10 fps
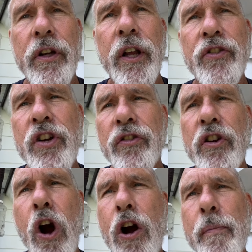It's just
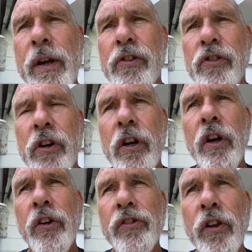garbage.
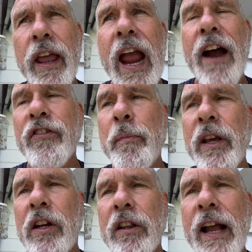So they have to be
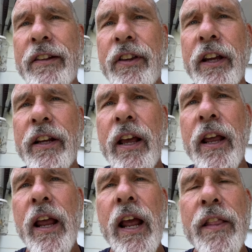collected
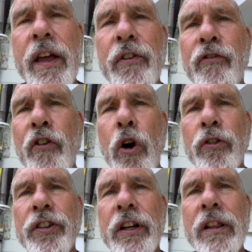and then
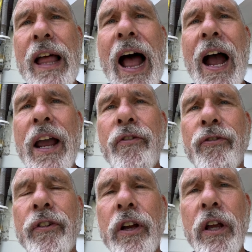frozen alive
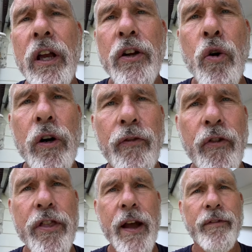in order for
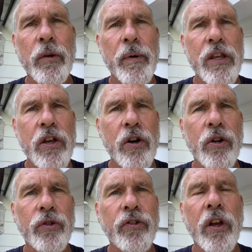them to be
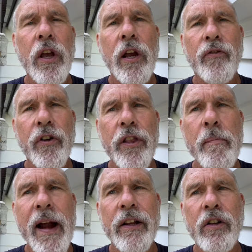used for the
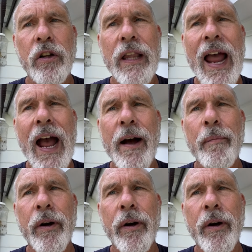medical lab.